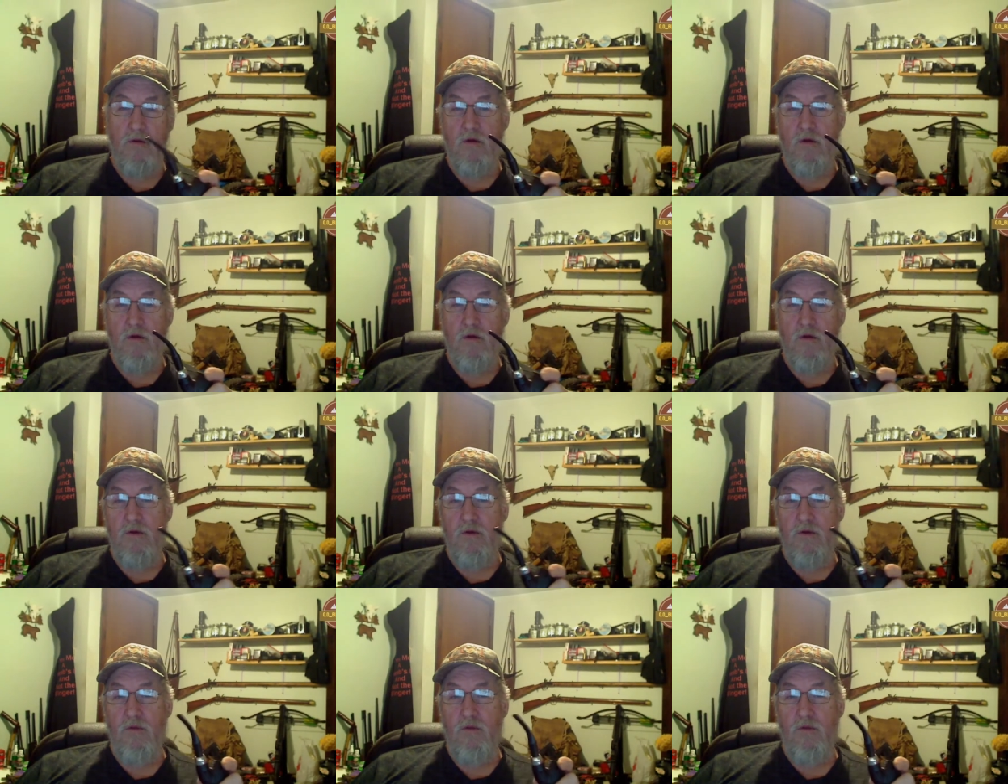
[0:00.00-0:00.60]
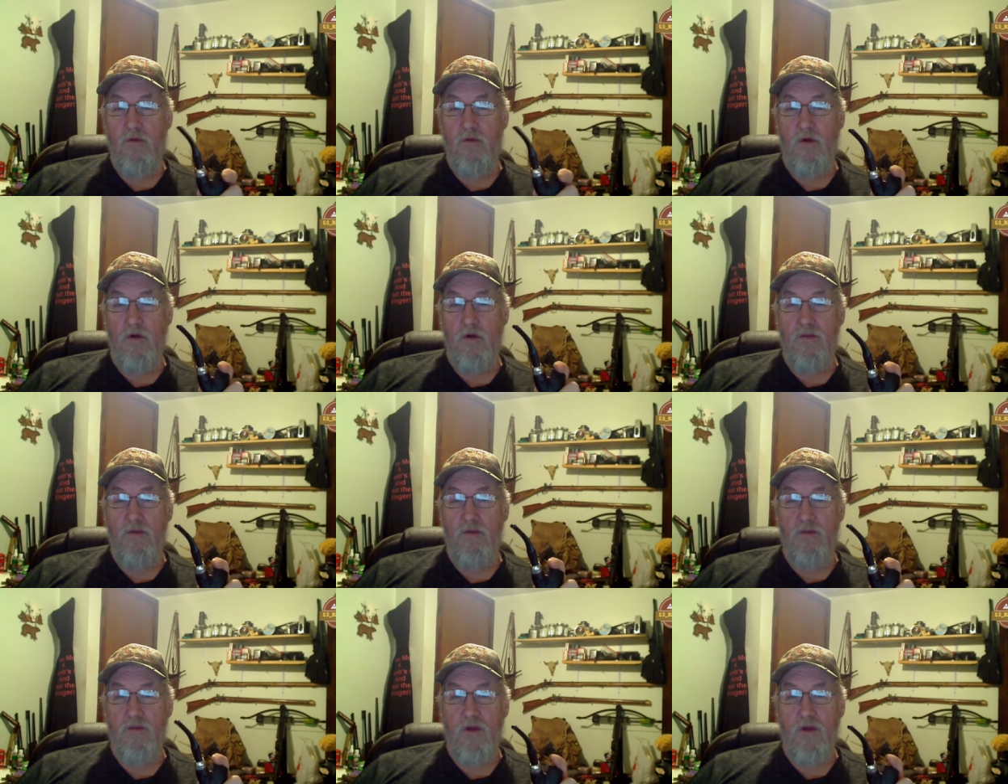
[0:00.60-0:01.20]
32,
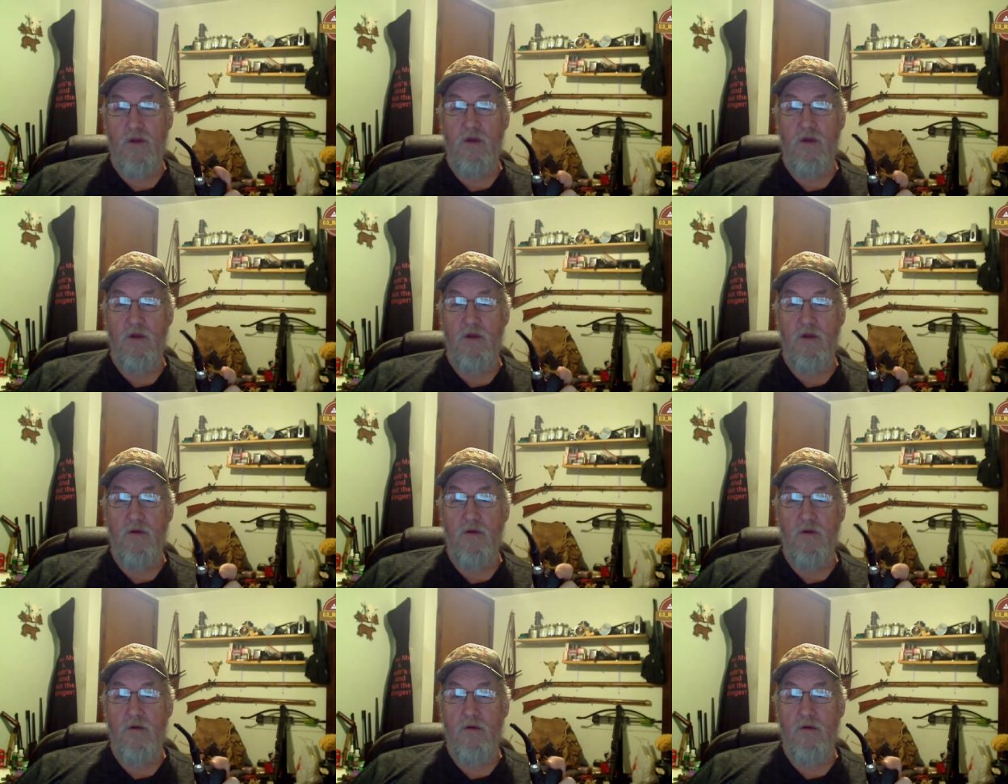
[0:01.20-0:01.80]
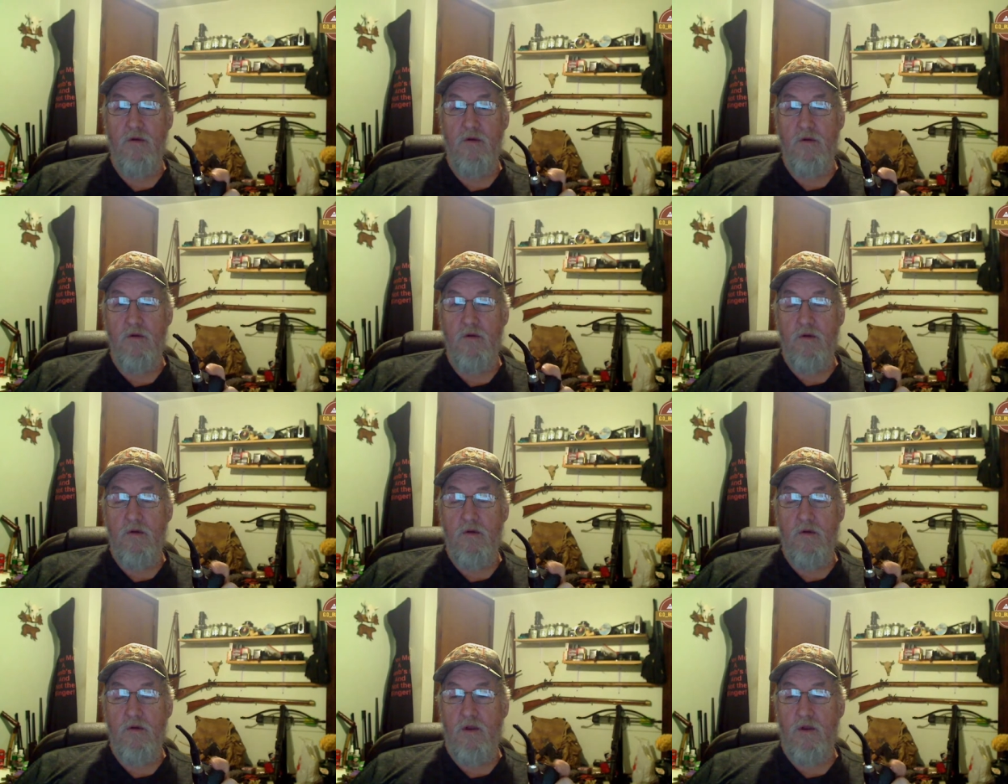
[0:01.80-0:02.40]
33.
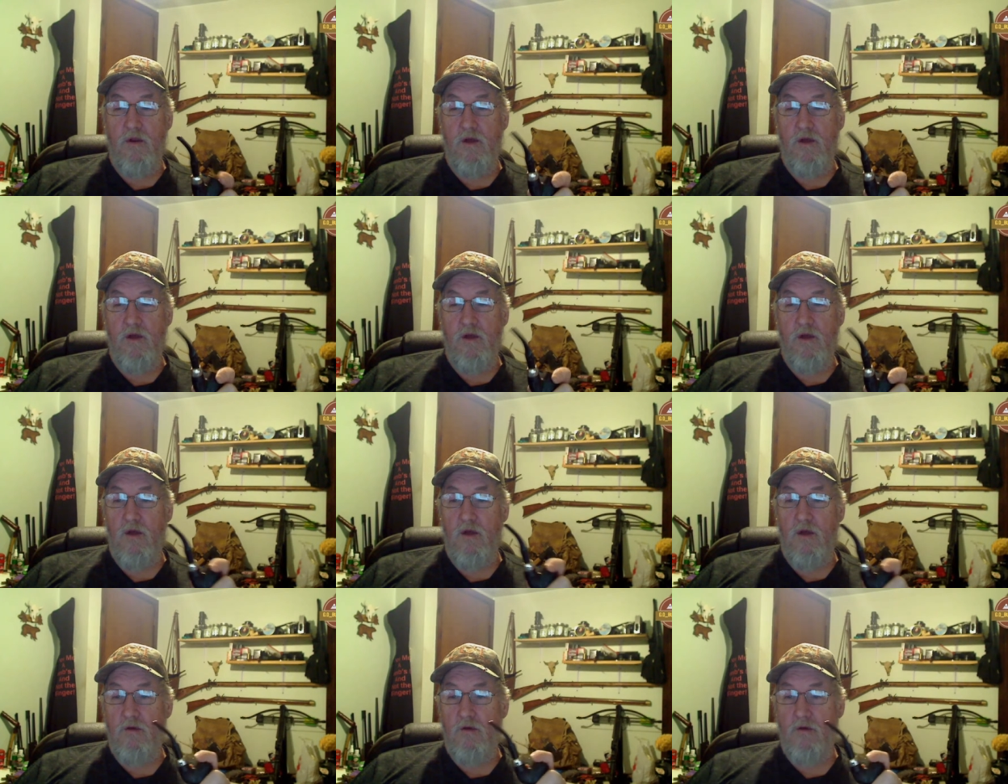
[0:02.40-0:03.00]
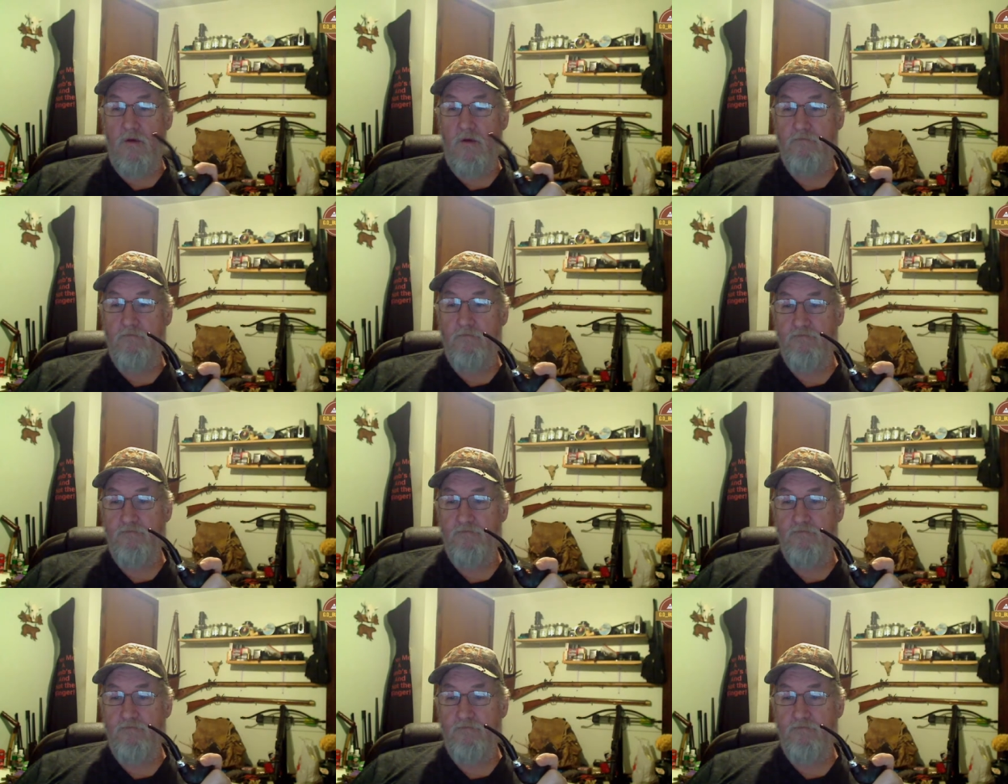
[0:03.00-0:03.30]
And then